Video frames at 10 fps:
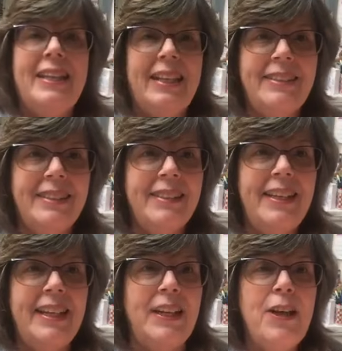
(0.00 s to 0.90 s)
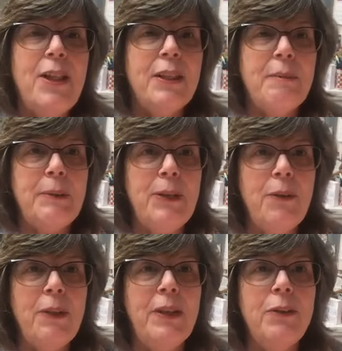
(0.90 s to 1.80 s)
That's exciting. Let me
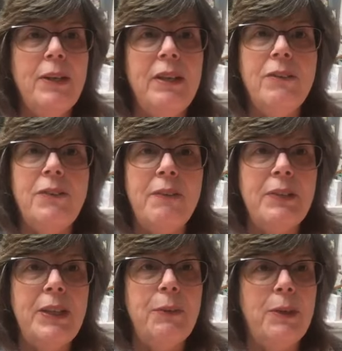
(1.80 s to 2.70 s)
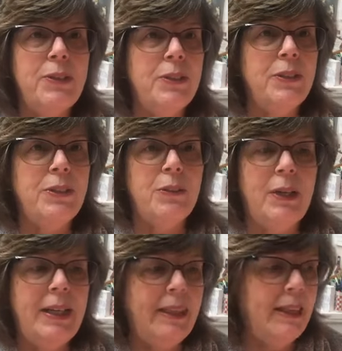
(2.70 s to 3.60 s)
know that you're here. If you have any questions or
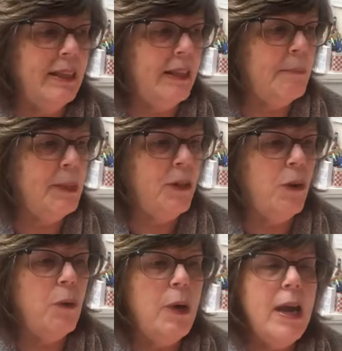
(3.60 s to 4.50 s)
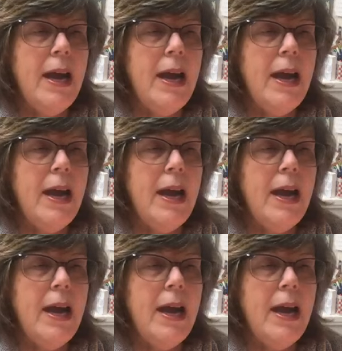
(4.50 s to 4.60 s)
anything, let me know.